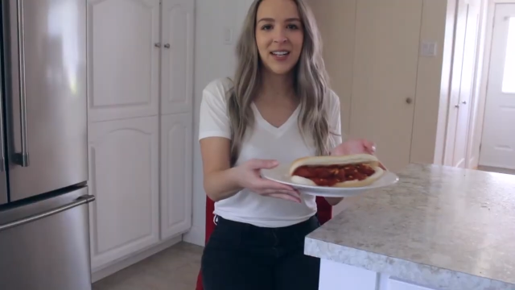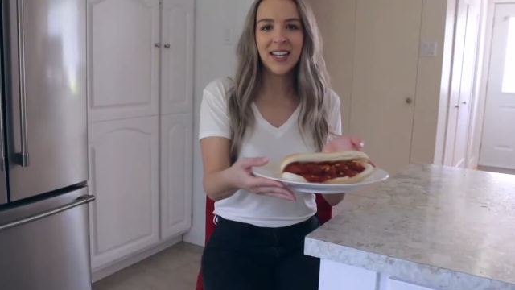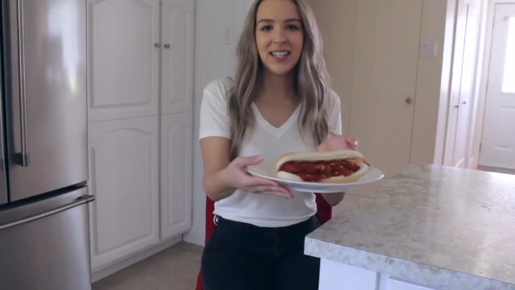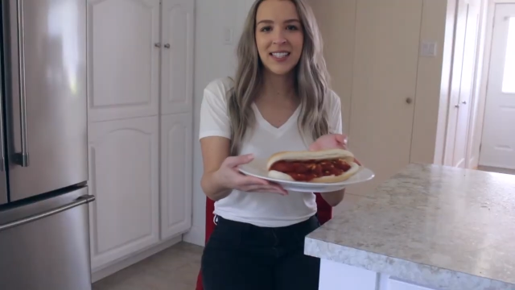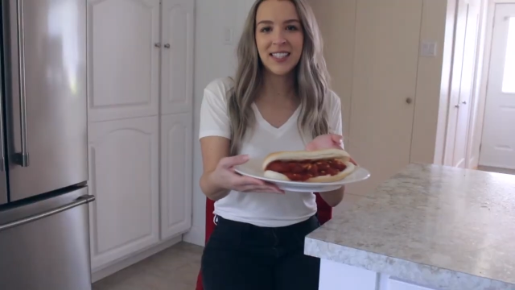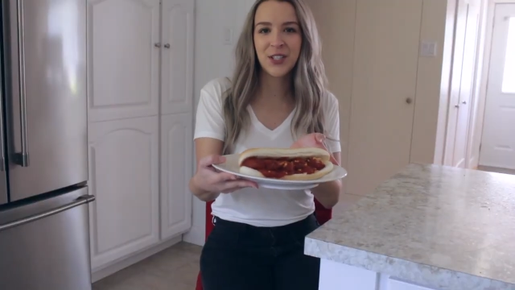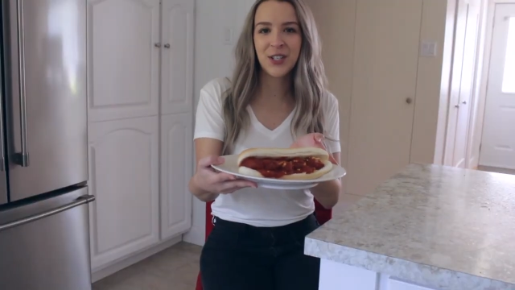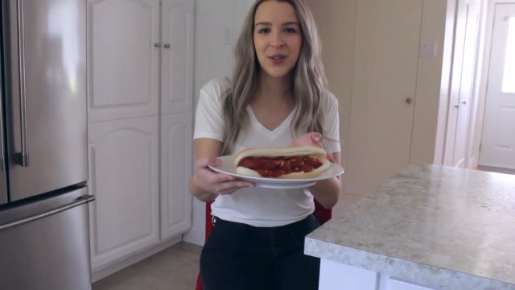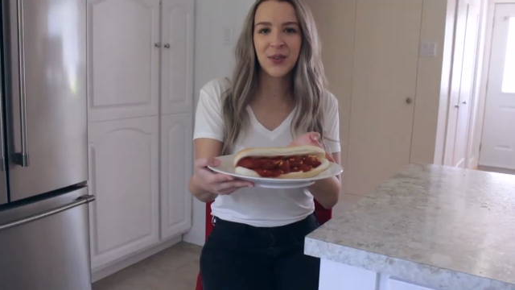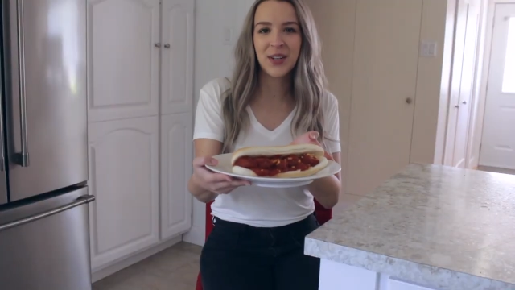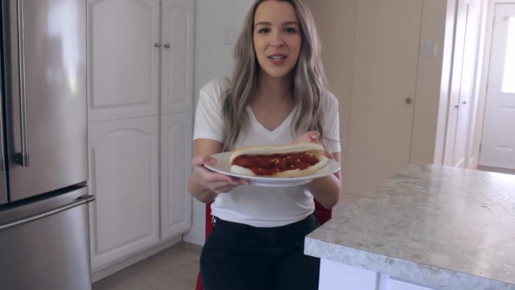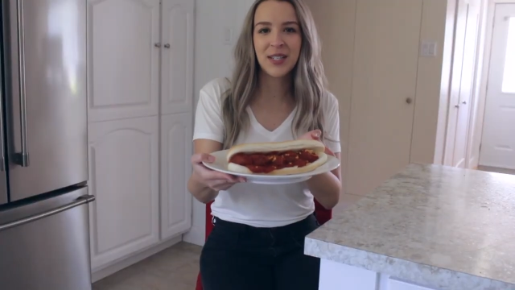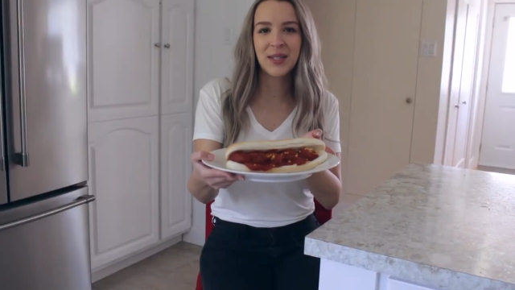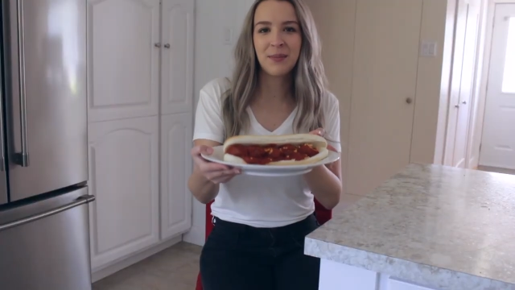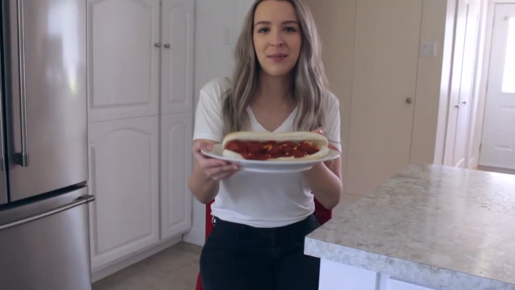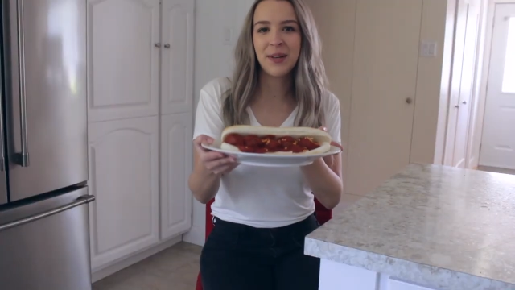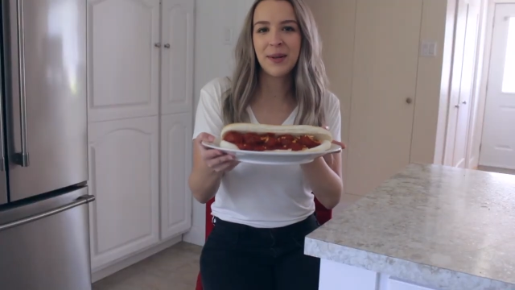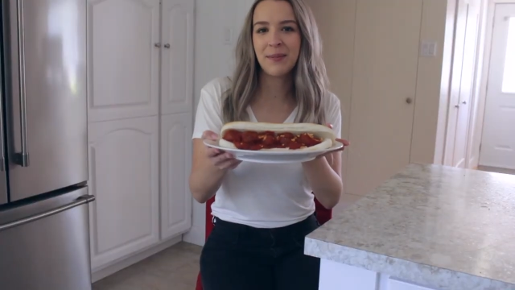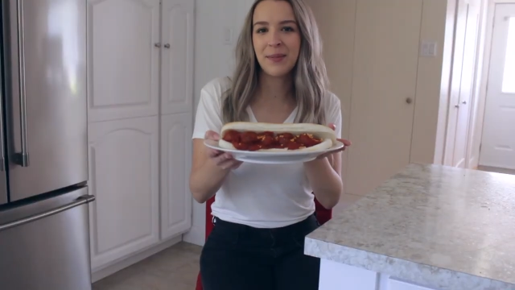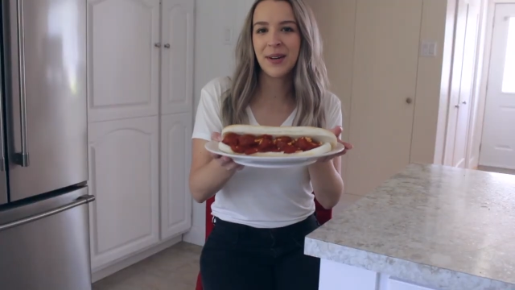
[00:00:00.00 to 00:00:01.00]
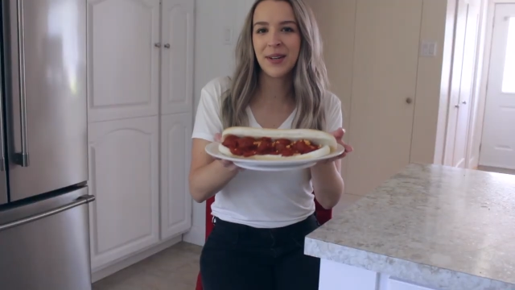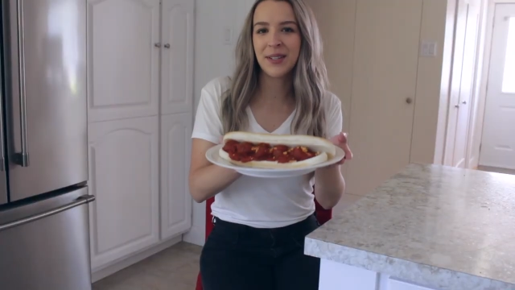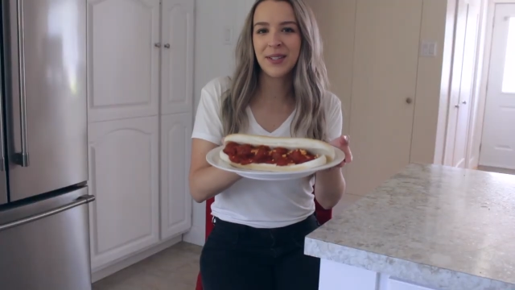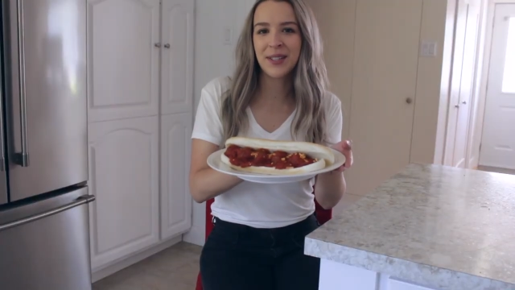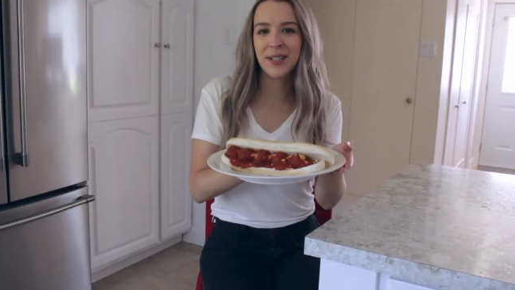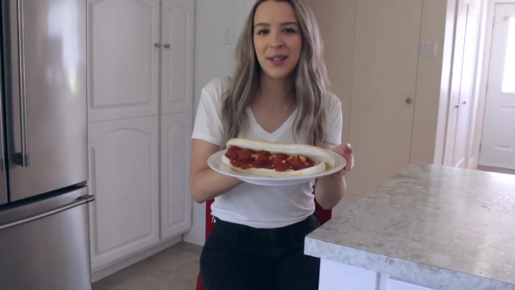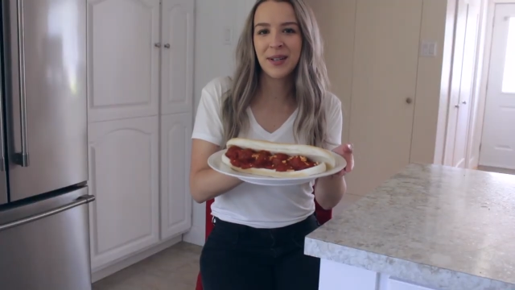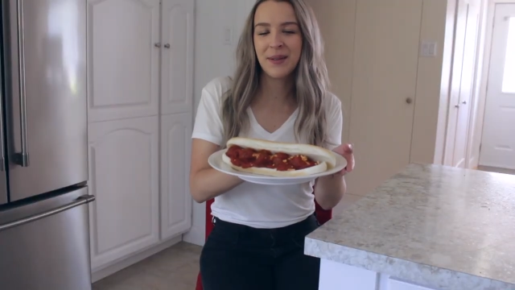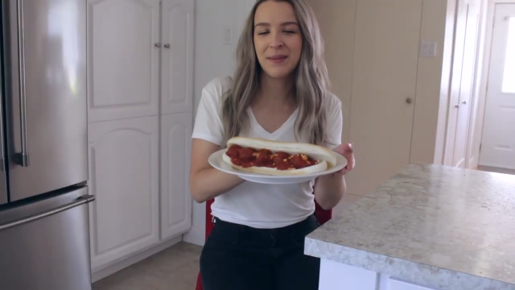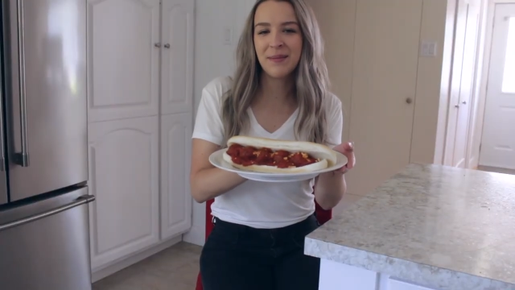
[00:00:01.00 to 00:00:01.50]
that's Joey's
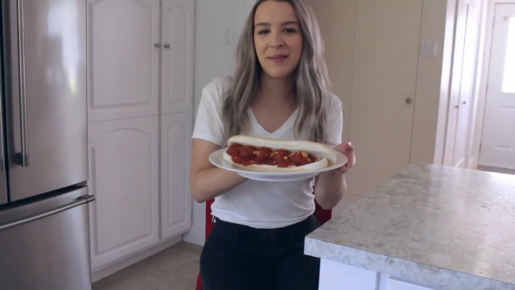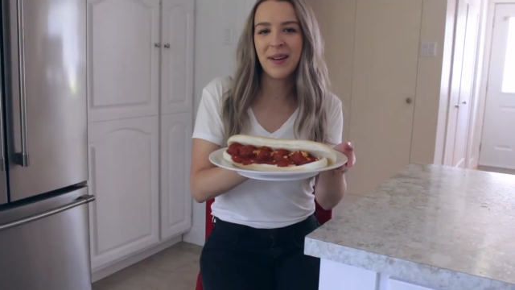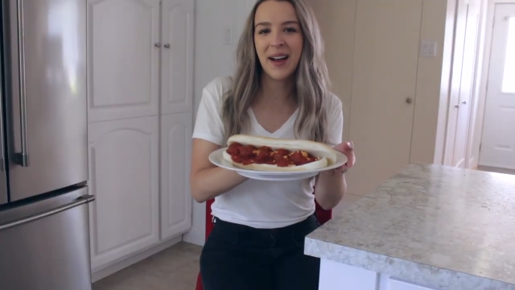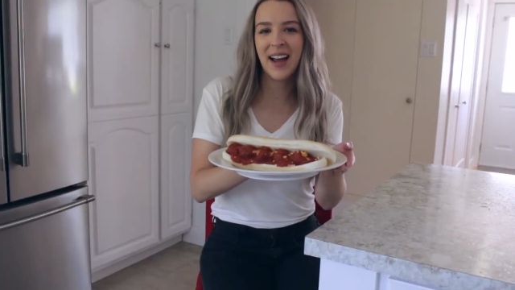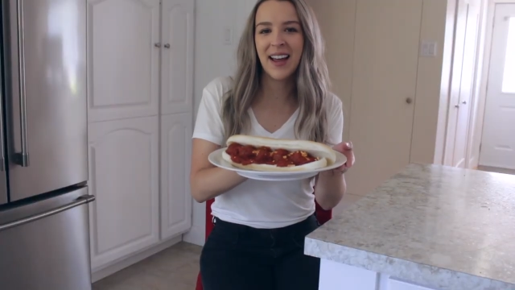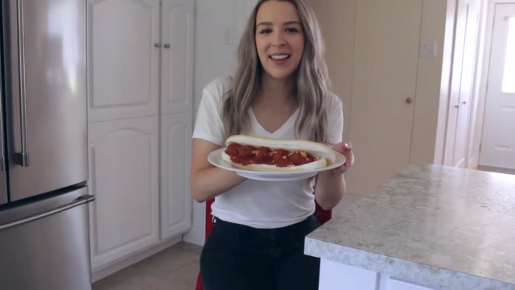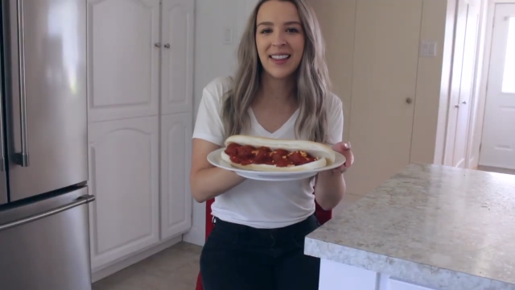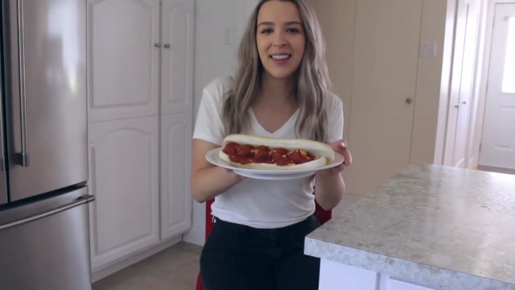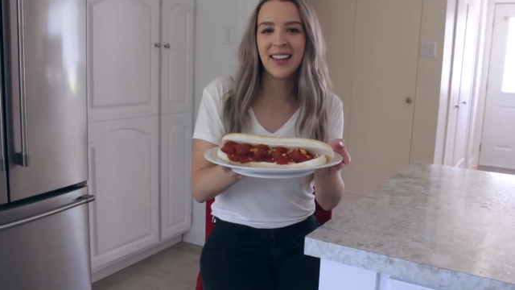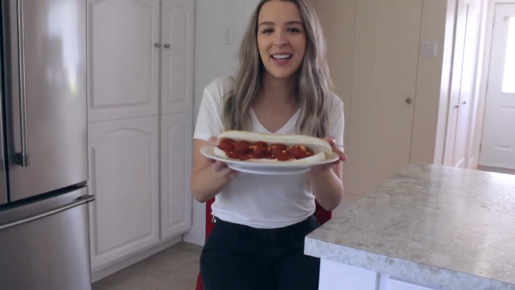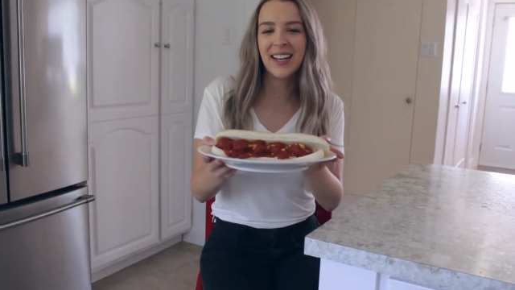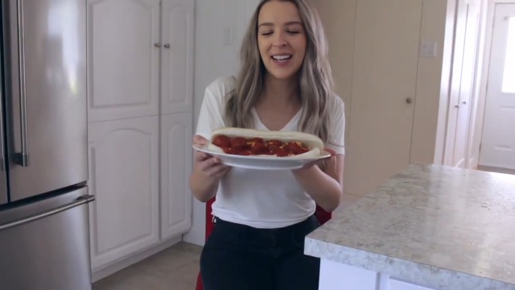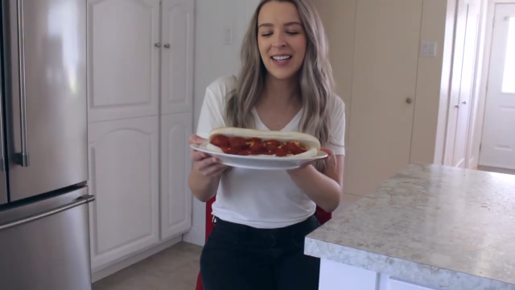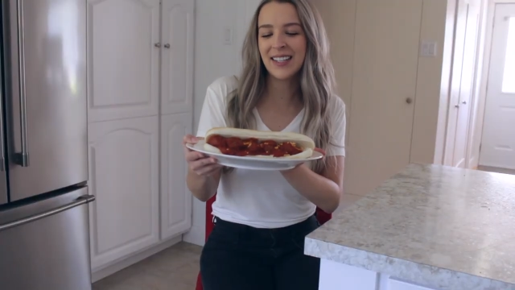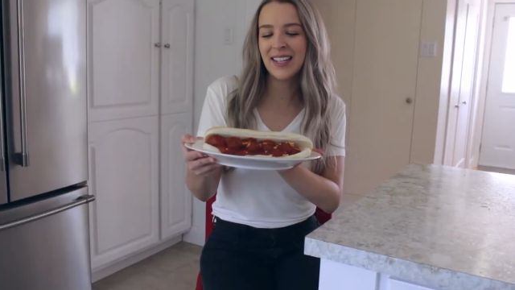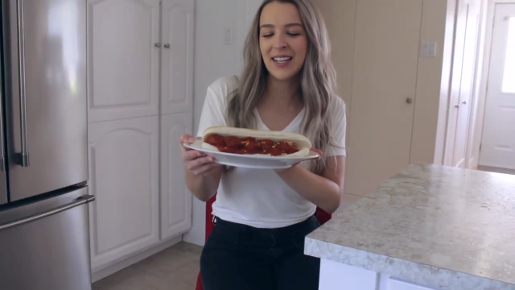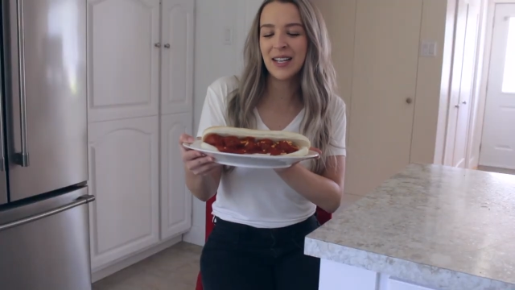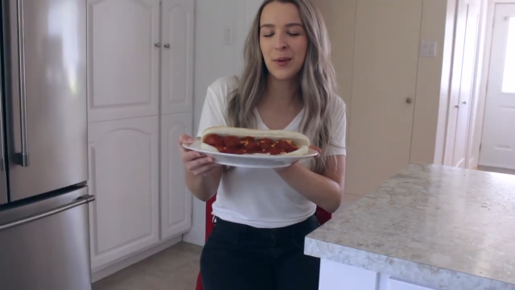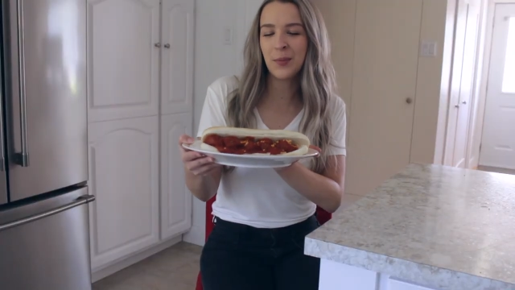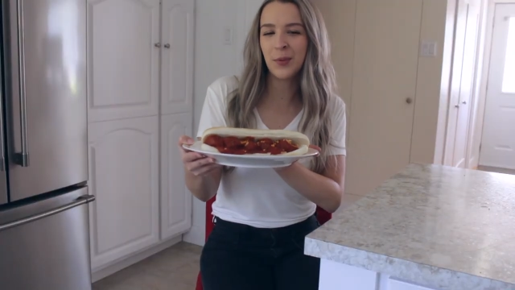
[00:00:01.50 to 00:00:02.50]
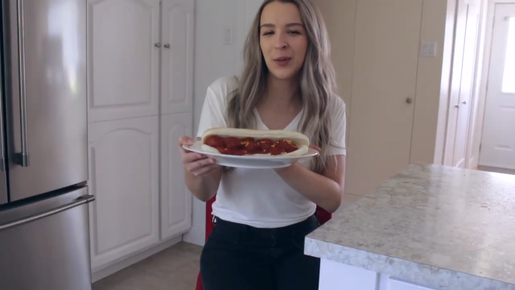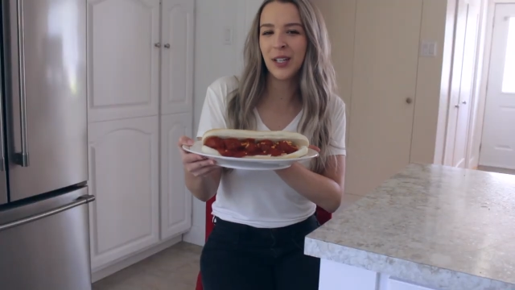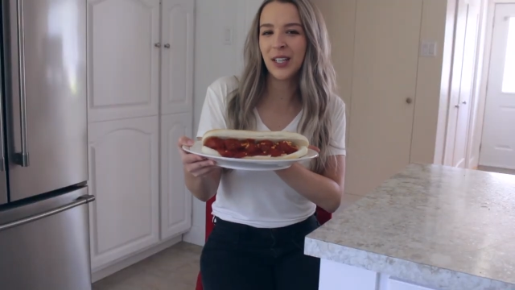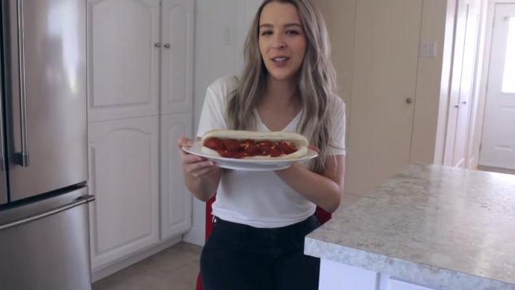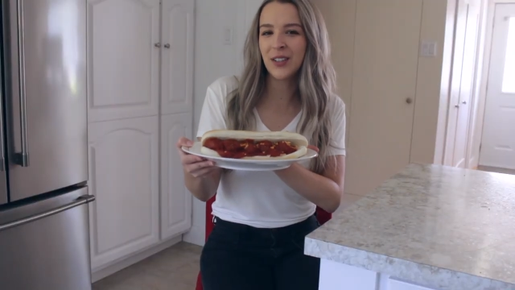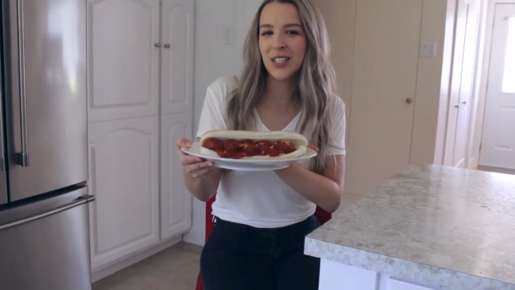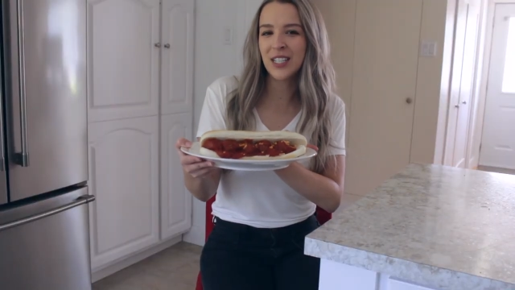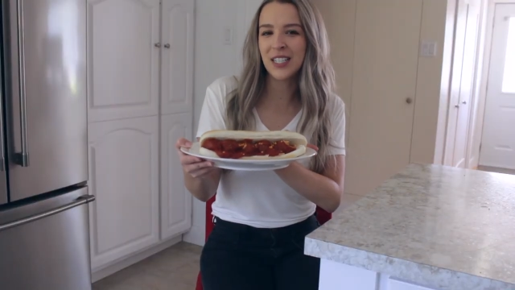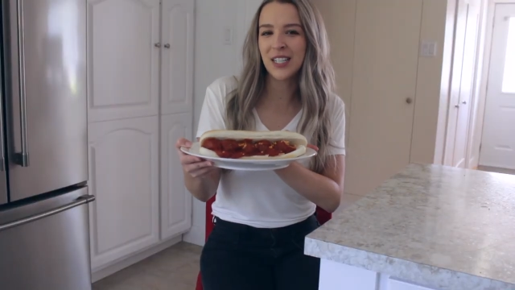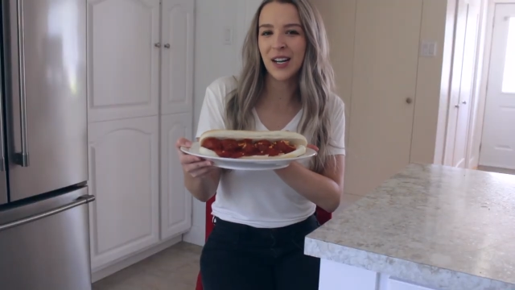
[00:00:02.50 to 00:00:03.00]
meatball sub. I think I did a
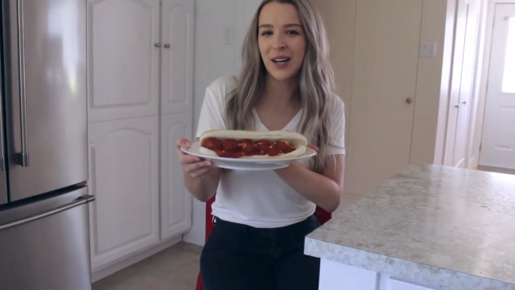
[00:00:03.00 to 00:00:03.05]
pretty good